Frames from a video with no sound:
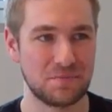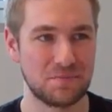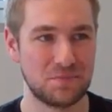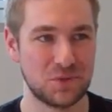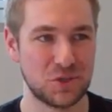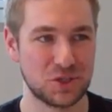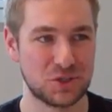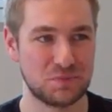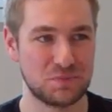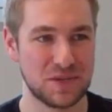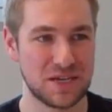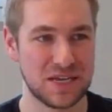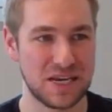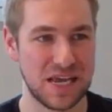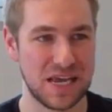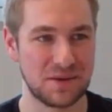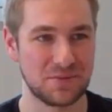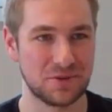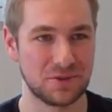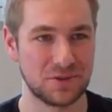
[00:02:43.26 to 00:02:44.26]
just being
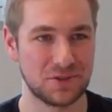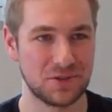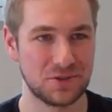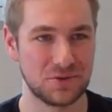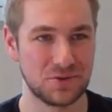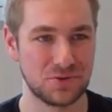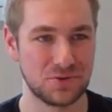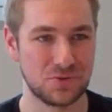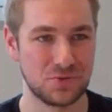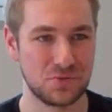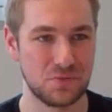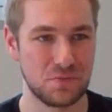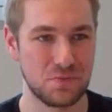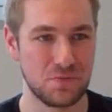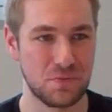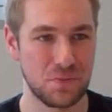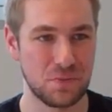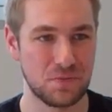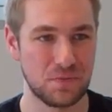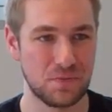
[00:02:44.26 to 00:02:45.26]
able to,
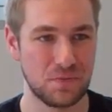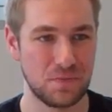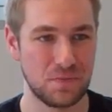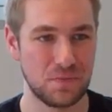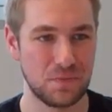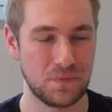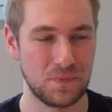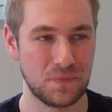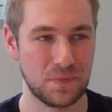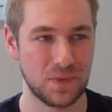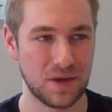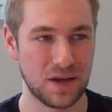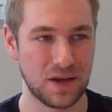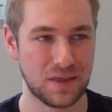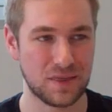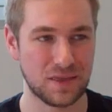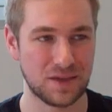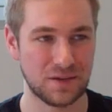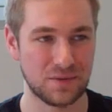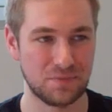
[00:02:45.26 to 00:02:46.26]
I
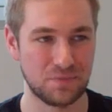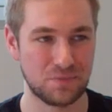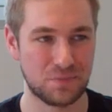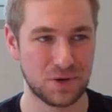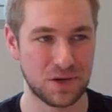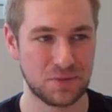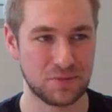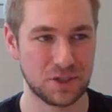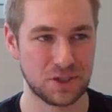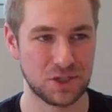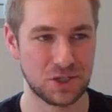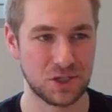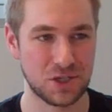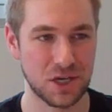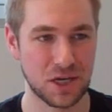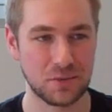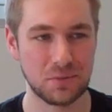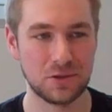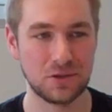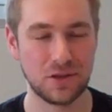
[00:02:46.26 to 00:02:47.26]
think, pretty much
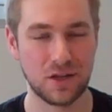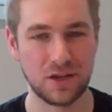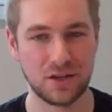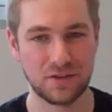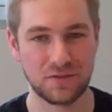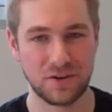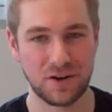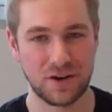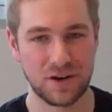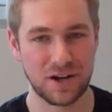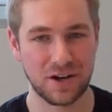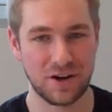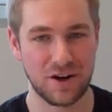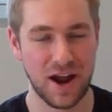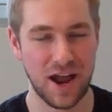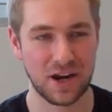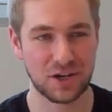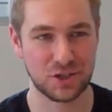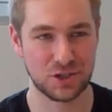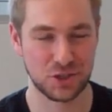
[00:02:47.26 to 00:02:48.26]
double all of our
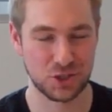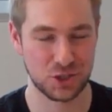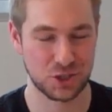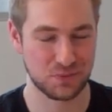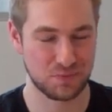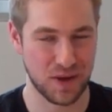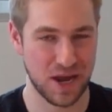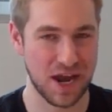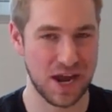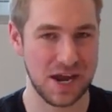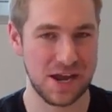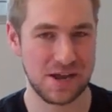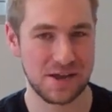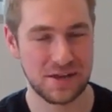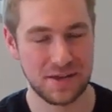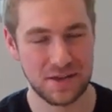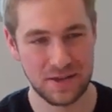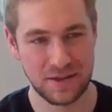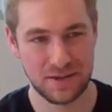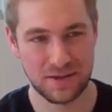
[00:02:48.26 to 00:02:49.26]
interactions just by
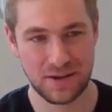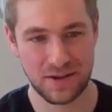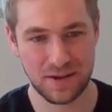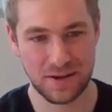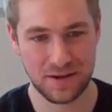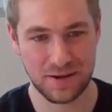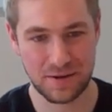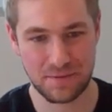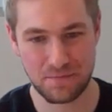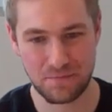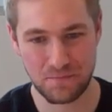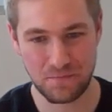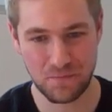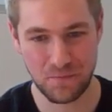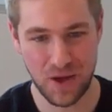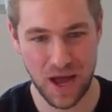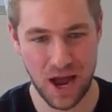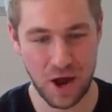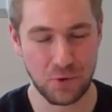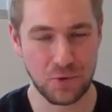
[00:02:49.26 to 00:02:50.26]

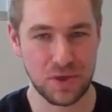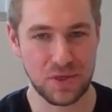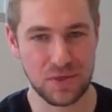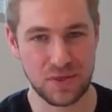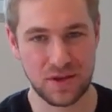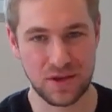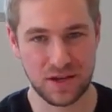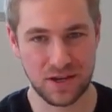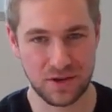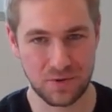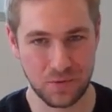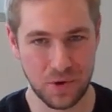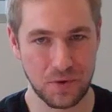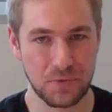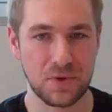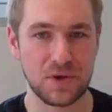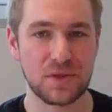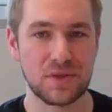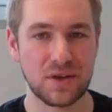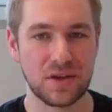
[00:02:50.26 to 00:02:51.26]
how we think and what
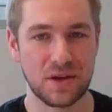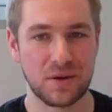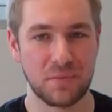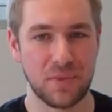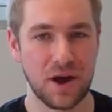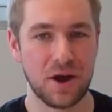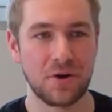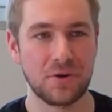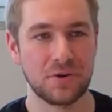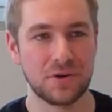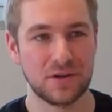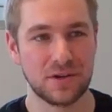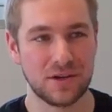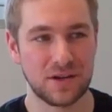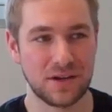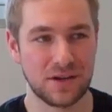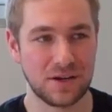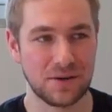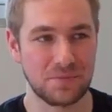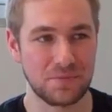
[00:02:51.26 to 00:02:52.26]
we think about,
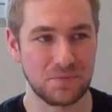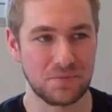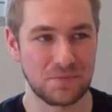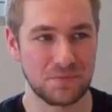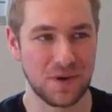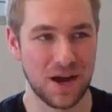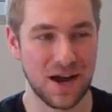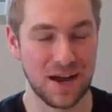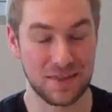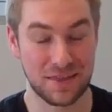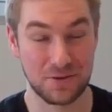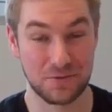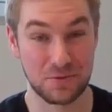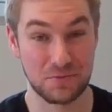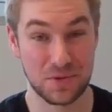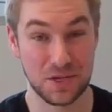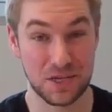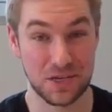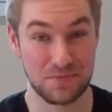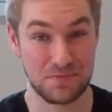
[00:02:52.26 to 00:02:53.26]
I think would
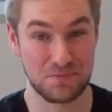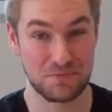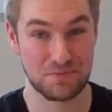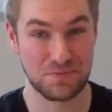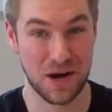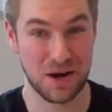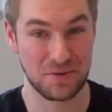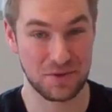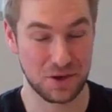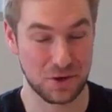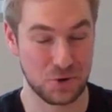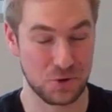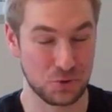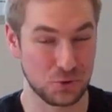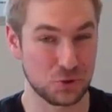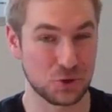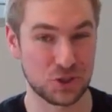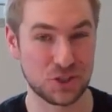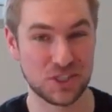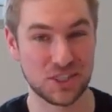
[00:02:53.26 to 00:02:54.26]
be probably the
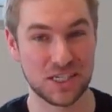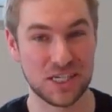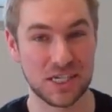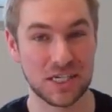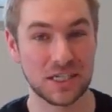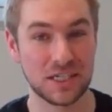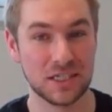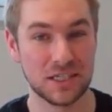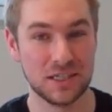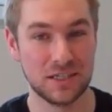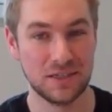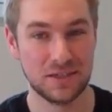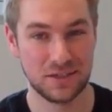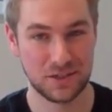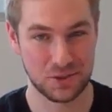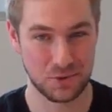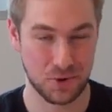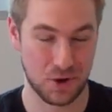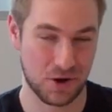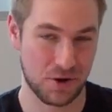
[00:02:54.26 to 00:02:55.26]
coolest thing
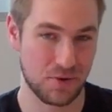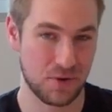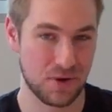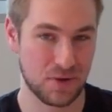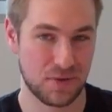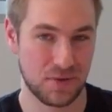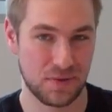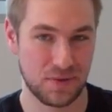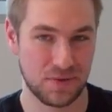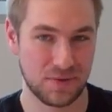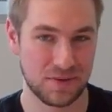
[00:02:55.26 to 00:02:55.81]
to work with.